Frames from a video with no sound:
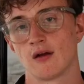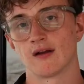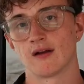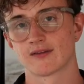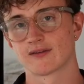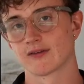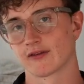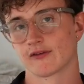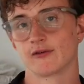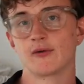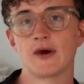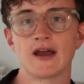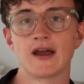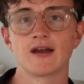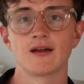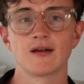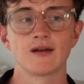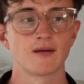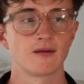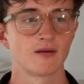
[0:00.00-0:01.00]
That's the
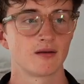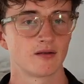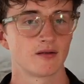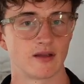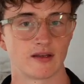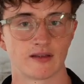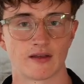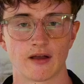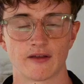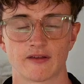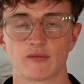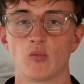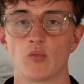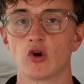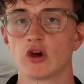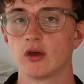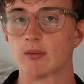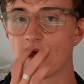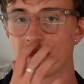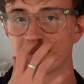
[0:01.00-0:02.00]
swing, a nice
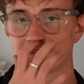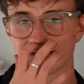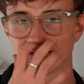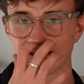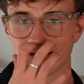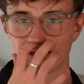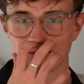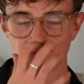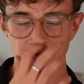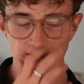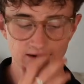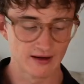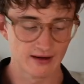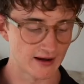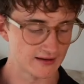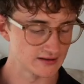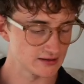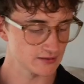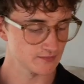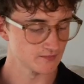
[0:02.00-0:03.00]
boogie bass line, really
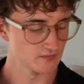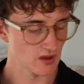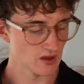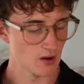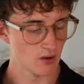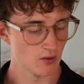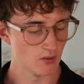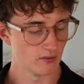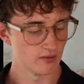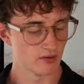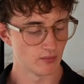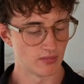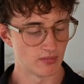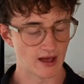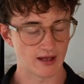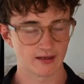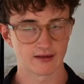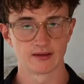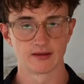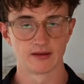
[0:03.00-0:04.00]
nice.
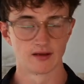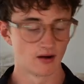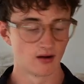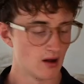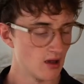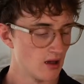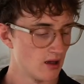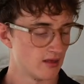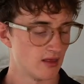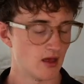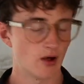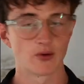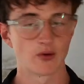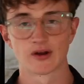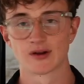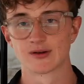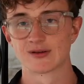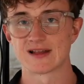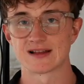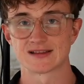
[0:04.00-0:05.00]
Black key here. Now we're
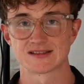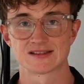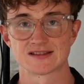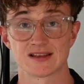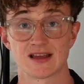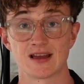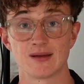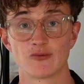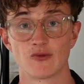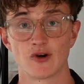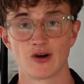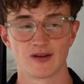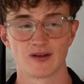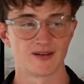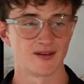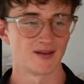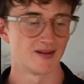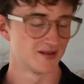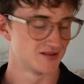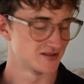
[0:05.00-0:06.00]
gonna do that same
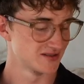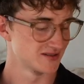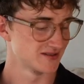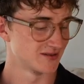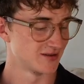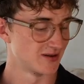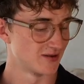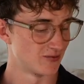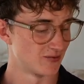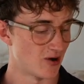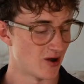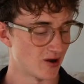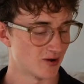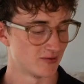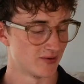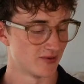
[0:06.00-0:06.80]
one just in a rock